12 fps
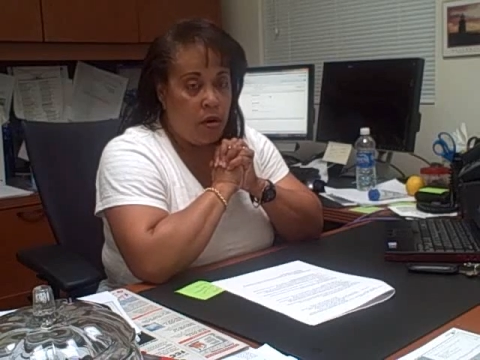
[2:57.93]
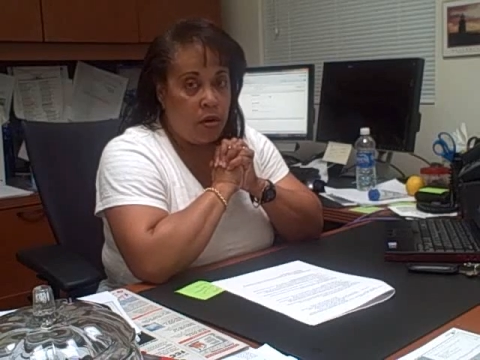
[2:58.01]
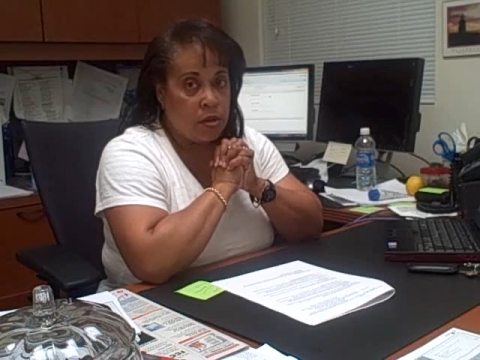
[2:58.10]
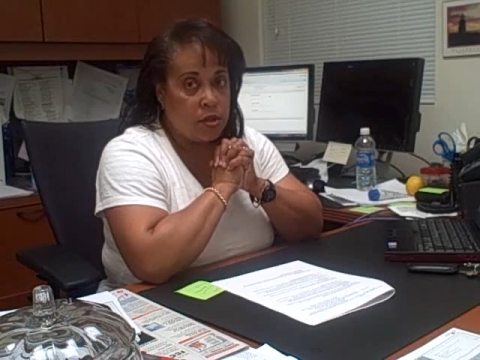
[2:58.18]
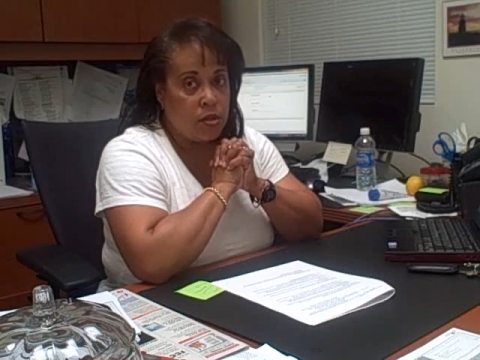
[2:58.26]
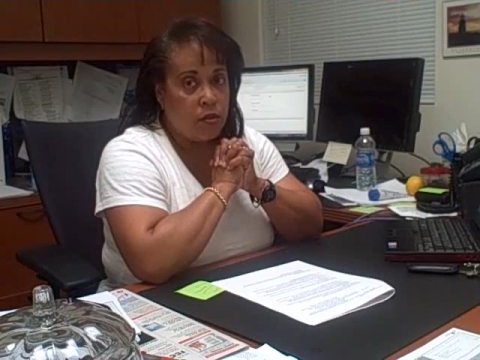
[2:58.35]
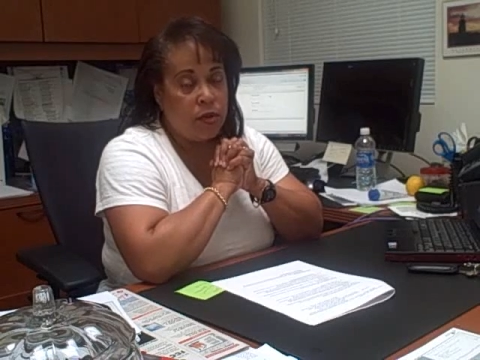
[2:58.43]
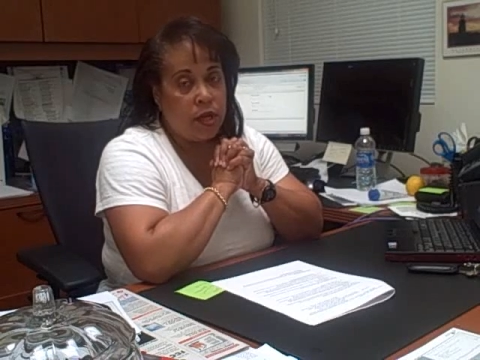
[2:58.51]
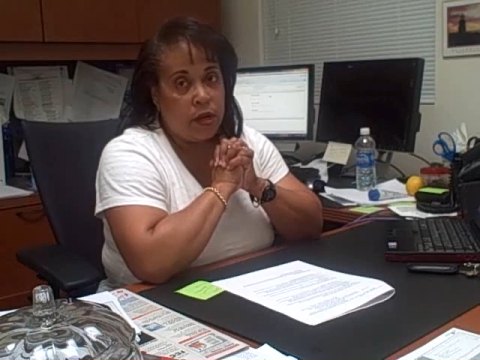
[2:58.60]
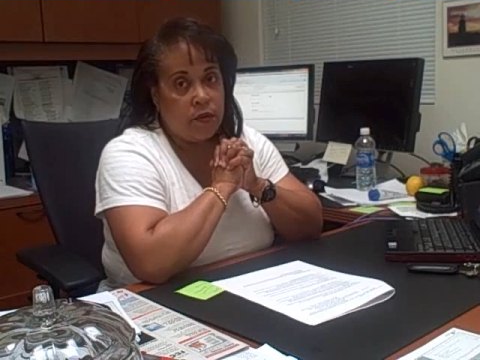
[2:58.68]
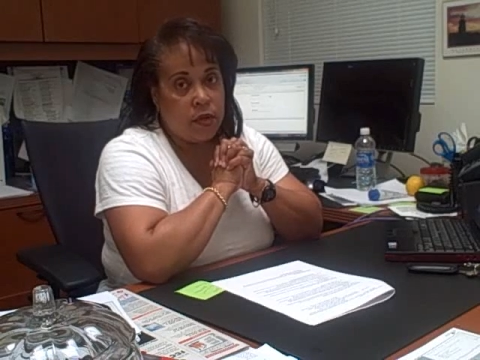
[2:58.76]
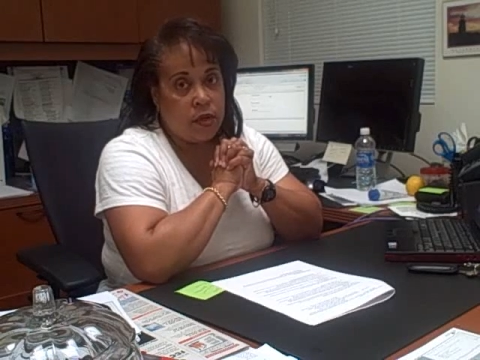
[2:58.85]
Also,
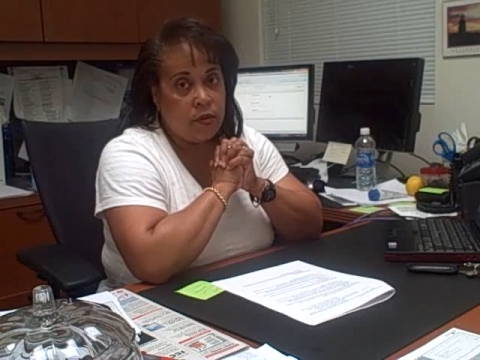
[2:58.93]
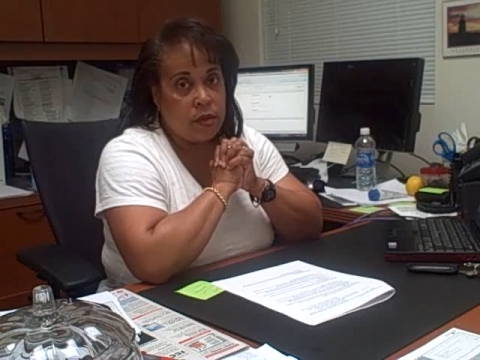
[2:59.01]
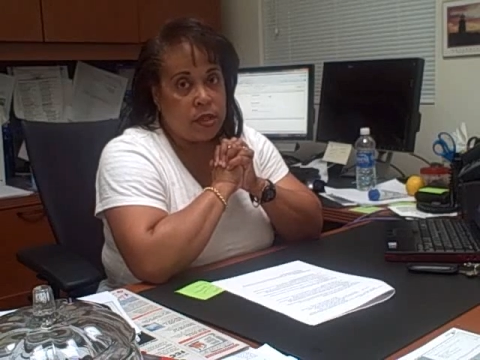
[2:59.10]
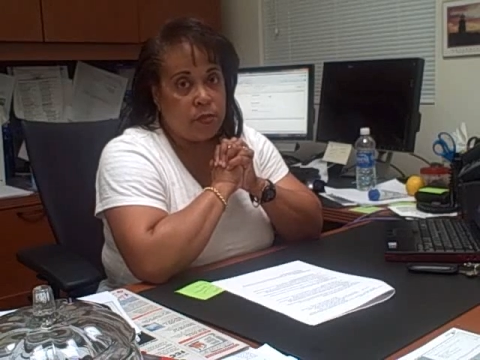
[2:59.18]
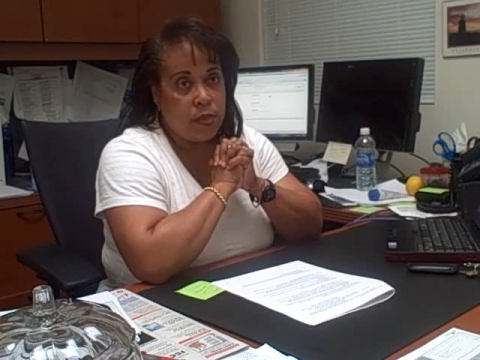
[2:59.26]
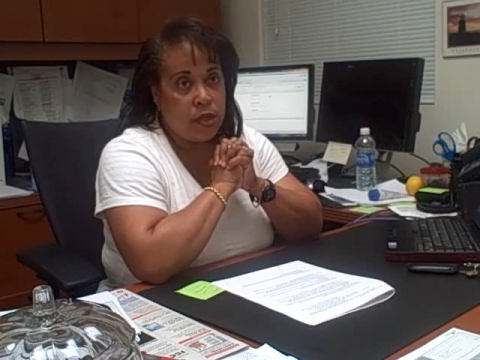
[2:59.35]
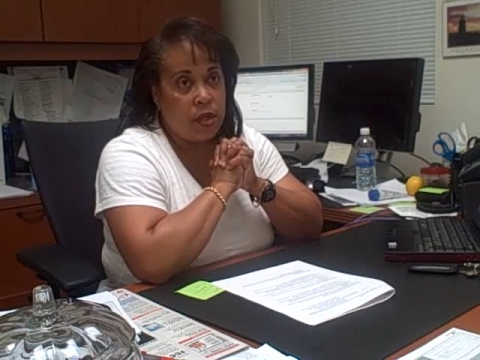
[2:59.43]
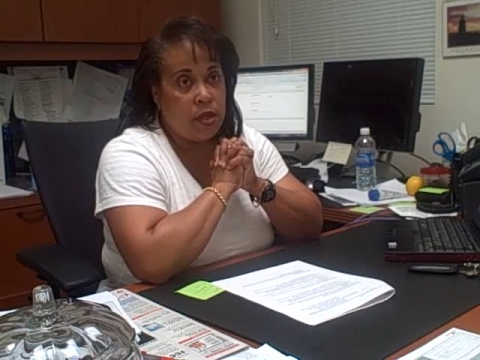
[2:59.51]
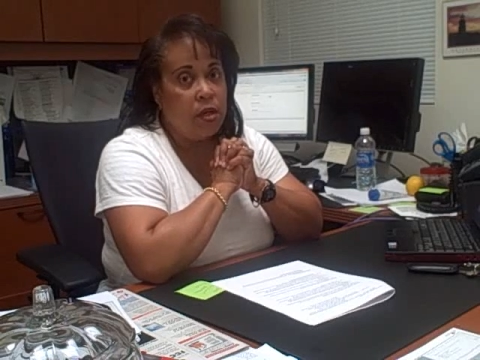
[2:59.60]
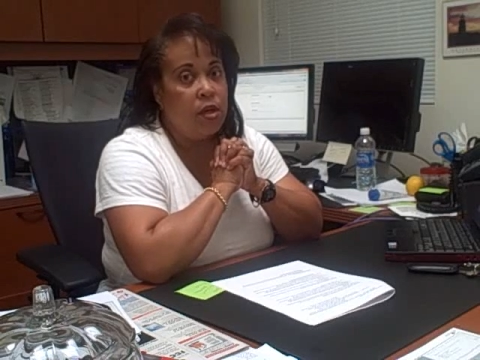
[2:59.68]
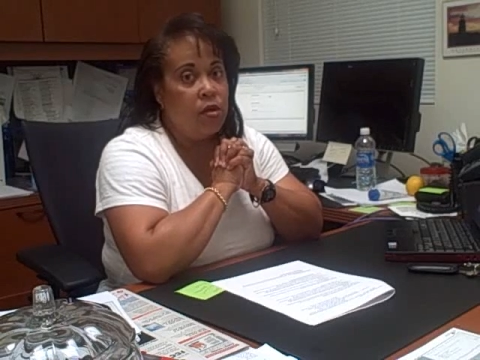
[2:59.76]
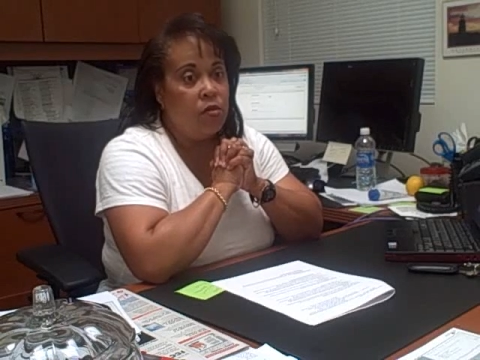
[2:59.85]
we have a
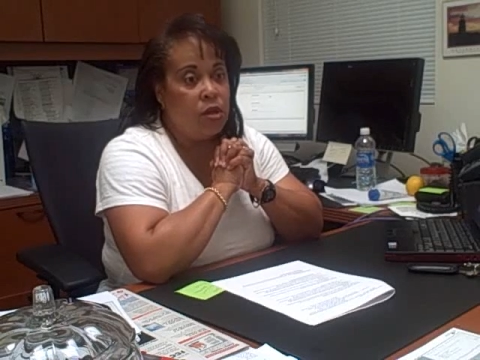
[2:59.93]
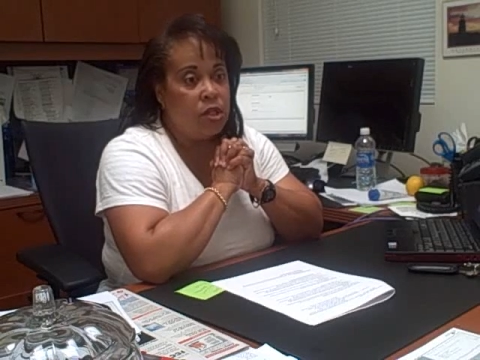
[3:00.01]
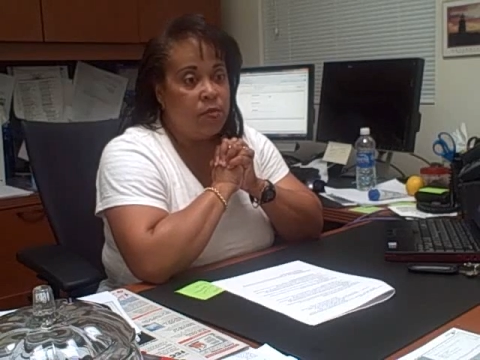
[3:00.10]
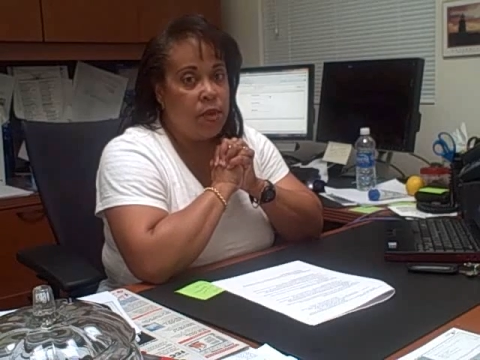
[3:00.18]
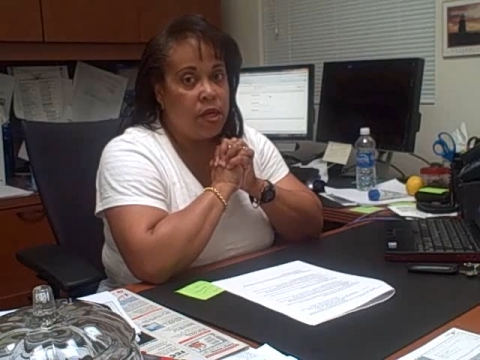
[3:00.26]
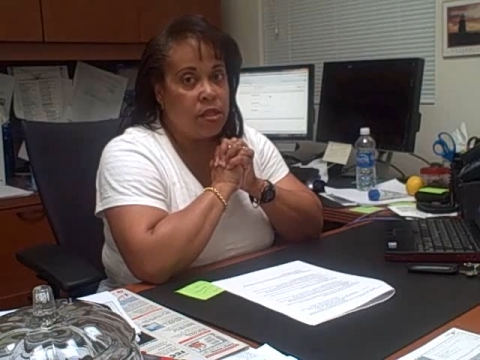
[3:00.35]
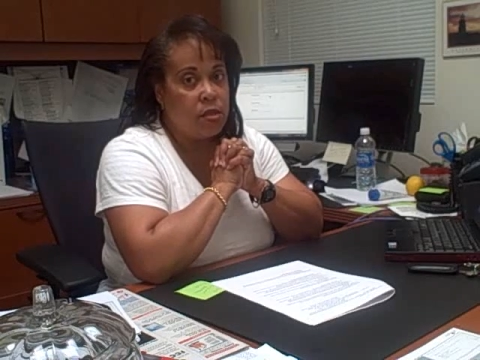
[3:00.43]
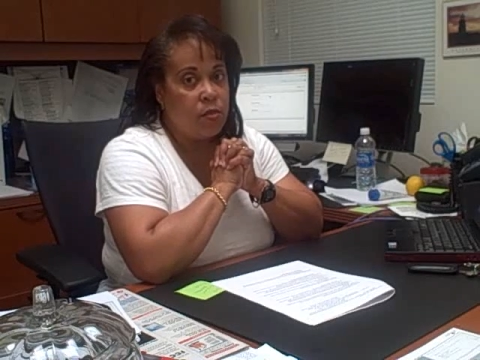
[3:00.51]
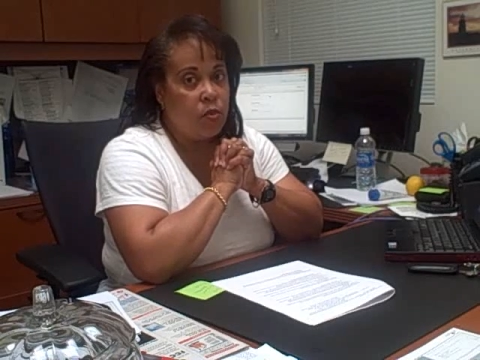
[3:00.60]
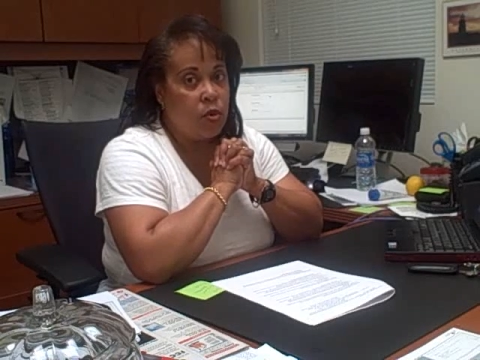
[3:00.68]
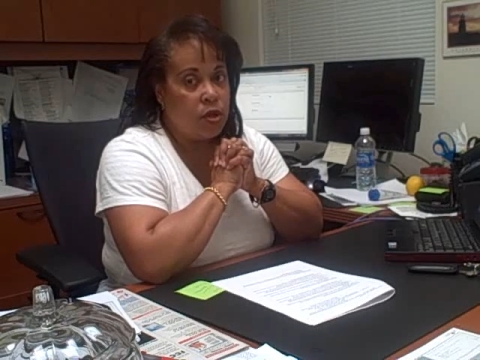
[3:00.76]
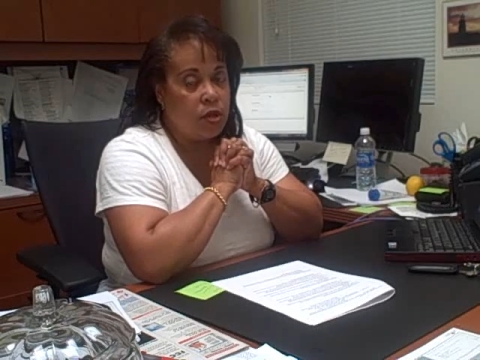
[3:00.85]
USB, which makes
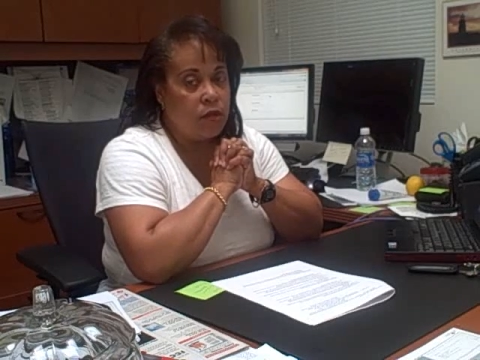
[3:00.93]
it more